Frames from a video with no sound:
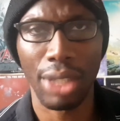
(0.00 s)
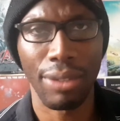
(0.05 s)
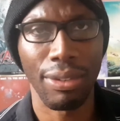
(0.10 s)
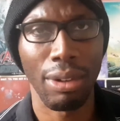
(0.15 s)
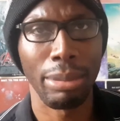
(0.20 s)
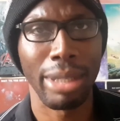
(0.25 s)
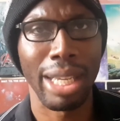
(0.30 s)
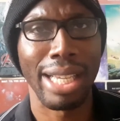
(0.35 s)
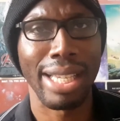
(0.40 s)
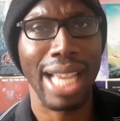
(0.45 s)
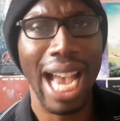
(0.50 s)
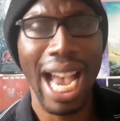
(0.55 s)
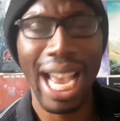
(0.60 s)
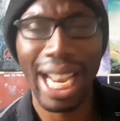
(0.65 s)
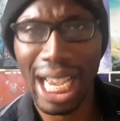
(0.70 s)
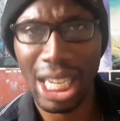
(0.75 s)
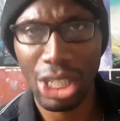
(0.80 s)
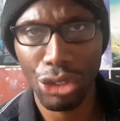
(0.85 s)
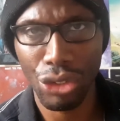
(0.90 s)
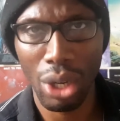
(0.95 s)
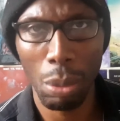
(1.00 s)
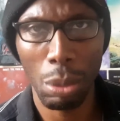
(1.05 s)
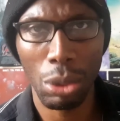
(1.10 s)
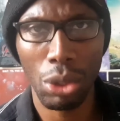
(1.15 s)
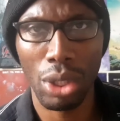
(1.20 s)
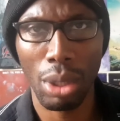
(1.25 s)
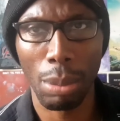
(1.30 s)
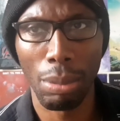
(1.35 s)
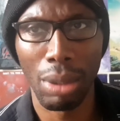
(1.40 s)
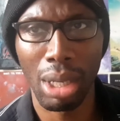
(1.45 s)
films as Ad Astra, which
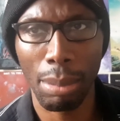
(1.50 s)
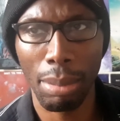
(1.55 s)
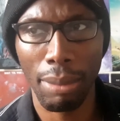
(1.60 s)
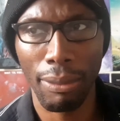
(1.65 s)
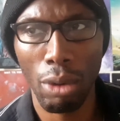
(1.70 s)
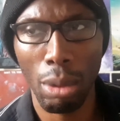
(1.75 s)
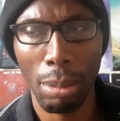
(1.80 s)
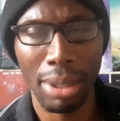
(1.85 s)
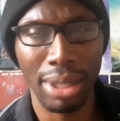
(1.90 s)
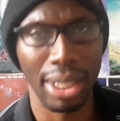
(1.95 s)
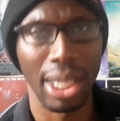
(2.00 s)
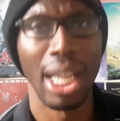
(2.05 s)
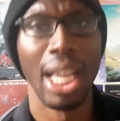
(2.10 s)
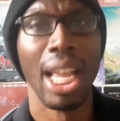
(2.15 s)
was a brilliant performance.